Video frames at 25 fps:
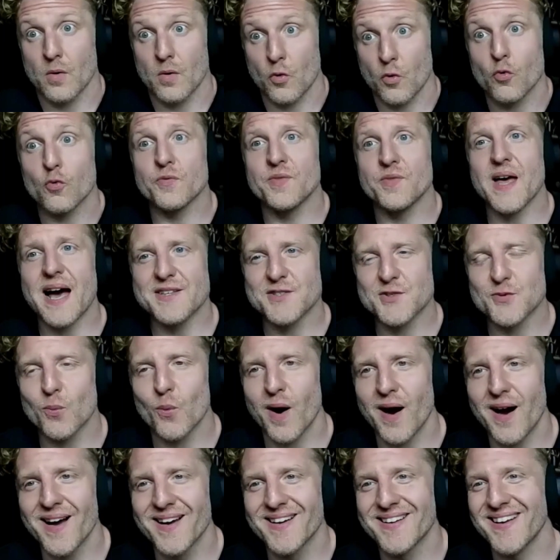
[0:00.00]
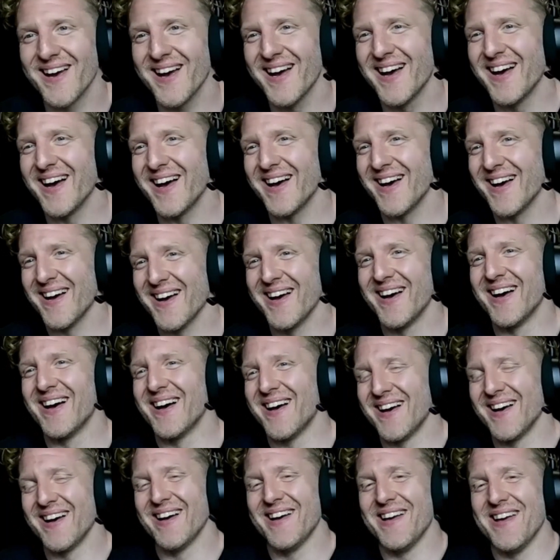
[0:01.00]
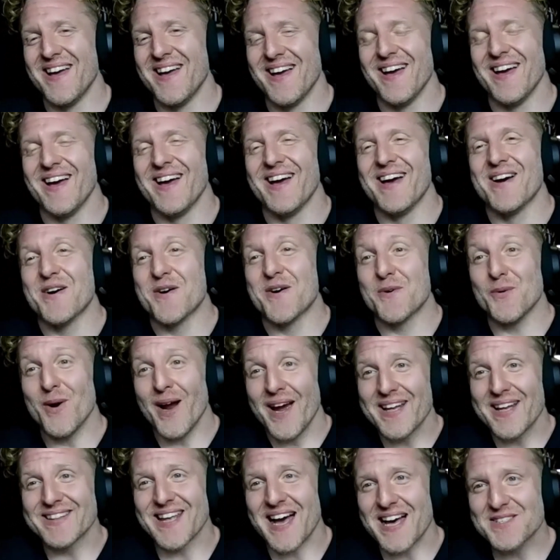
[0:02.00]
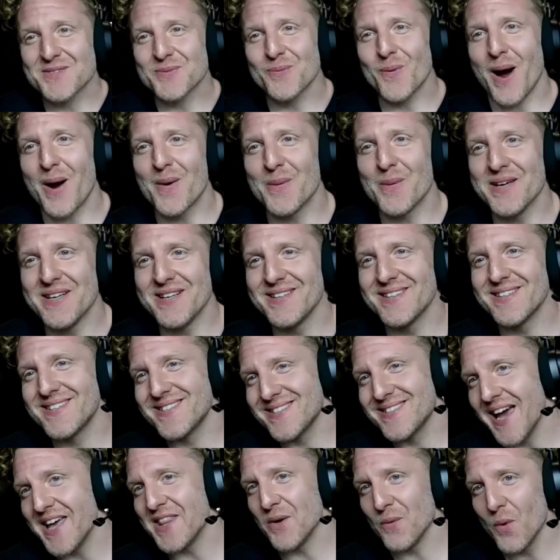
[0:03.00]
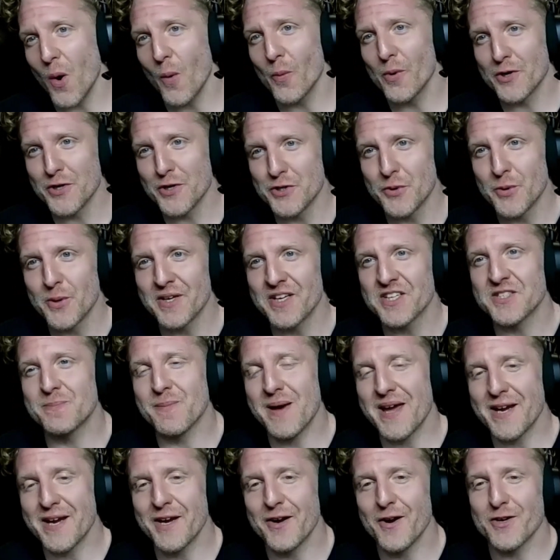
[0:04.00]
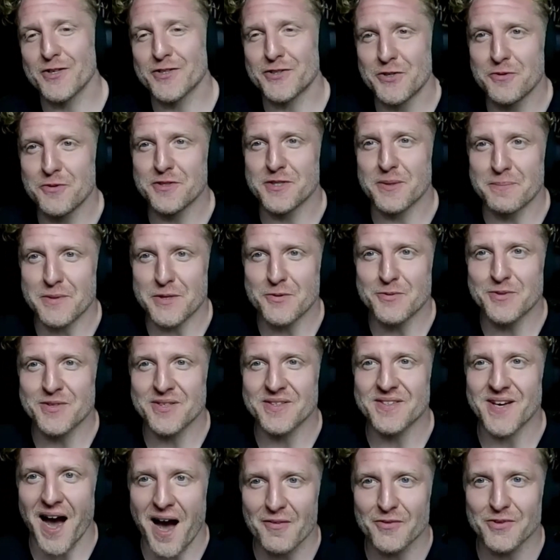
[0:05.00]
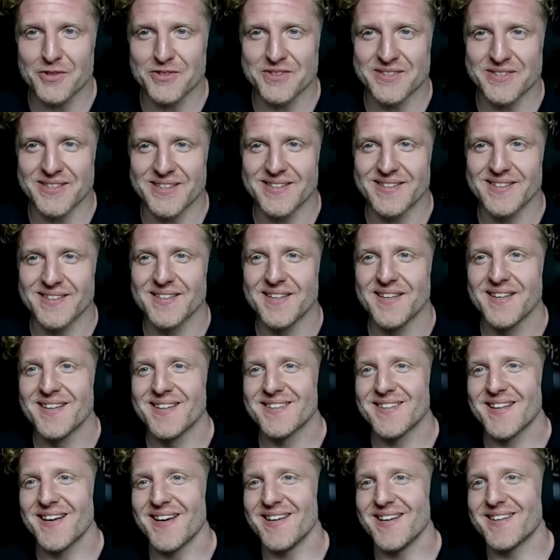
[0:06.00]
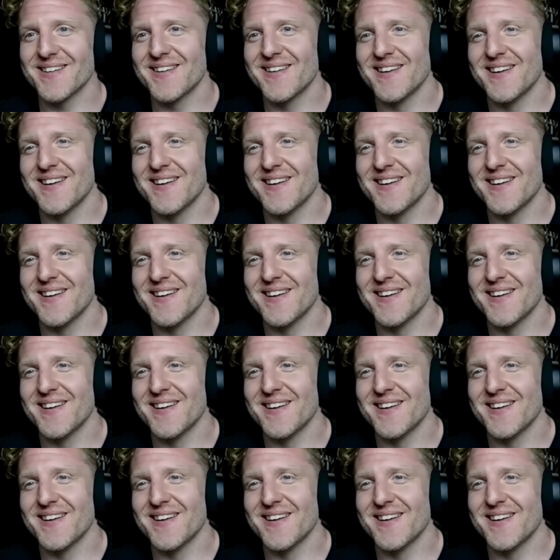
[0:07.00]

that's because he has so much experience. Right. That's why we say that what we're doing is making our students immune to novelty. Like, yes.